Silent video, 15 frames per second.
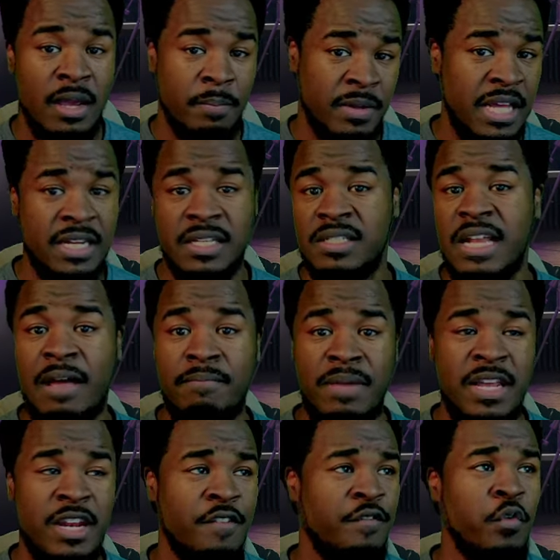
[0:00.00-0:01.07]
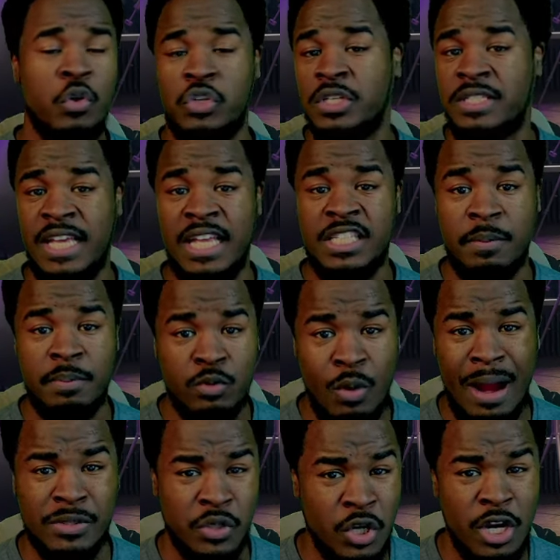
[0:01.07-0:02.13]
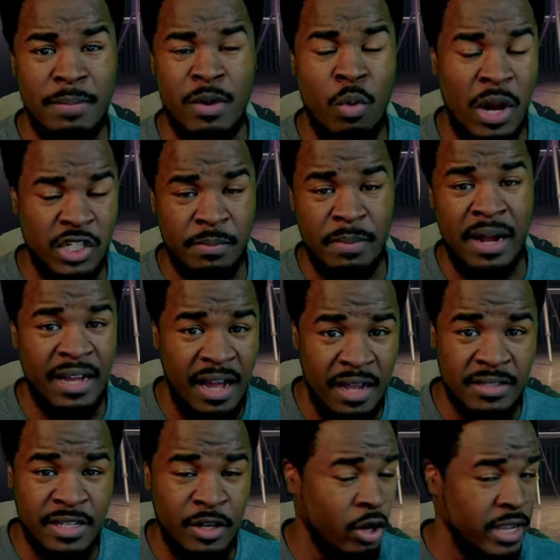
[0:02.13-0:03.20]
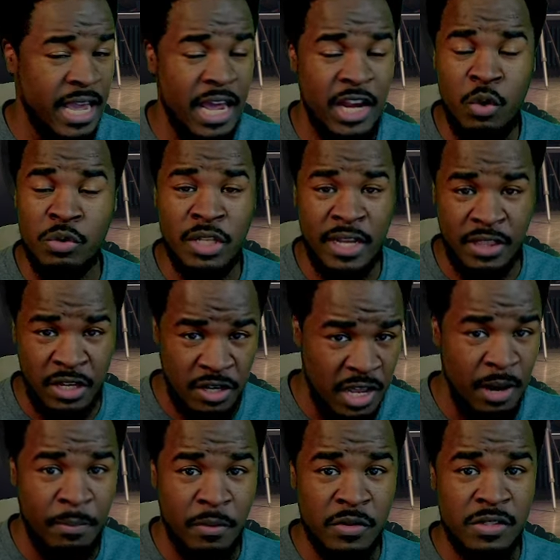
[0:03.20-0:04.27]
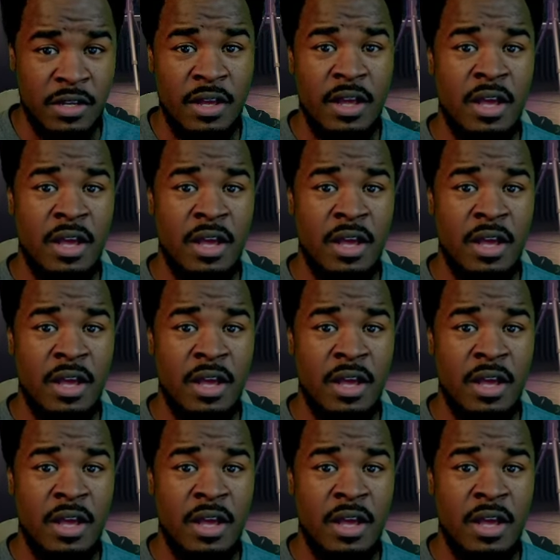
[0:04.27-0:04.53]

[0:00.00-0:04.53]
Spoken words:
But that does not mean that 410 subscribers are going to be watching my content. All you got to do is look at the numbers.